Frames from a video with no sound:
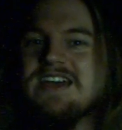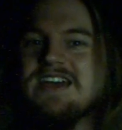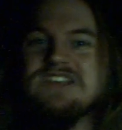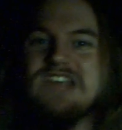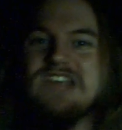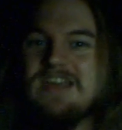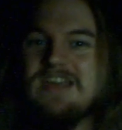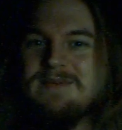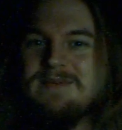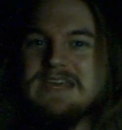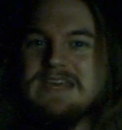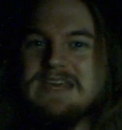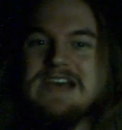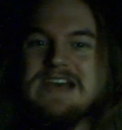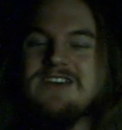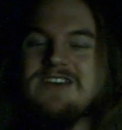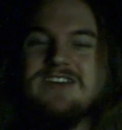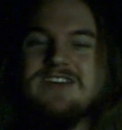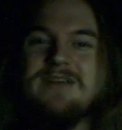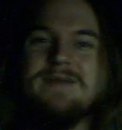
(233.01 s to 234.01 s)

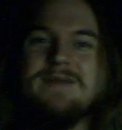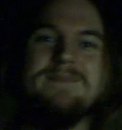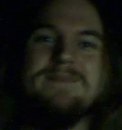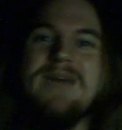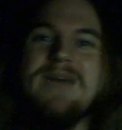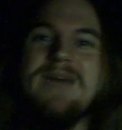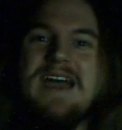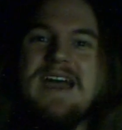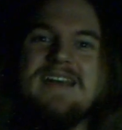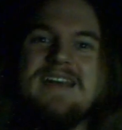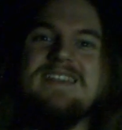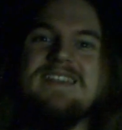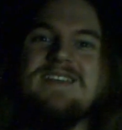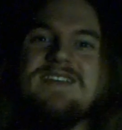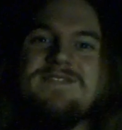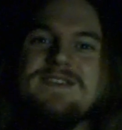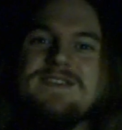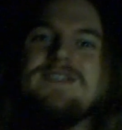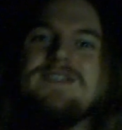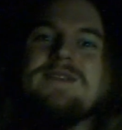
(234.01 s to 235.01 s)
JBL coming back and then
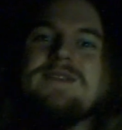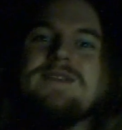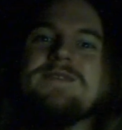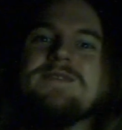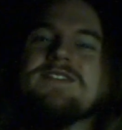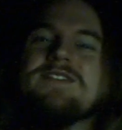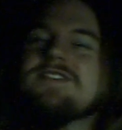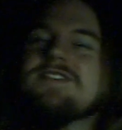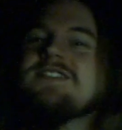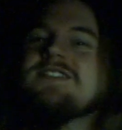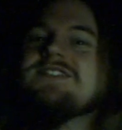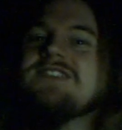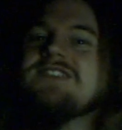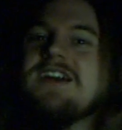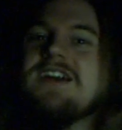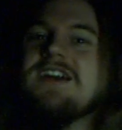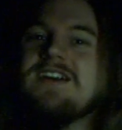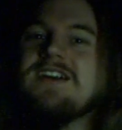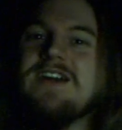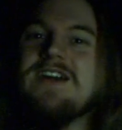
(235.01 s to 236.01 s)
feuding with Chris
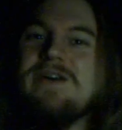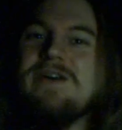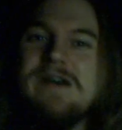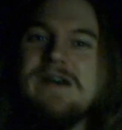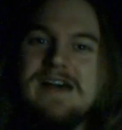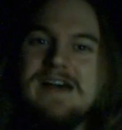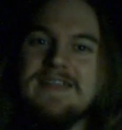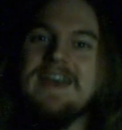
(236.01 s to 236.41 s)
Jericho,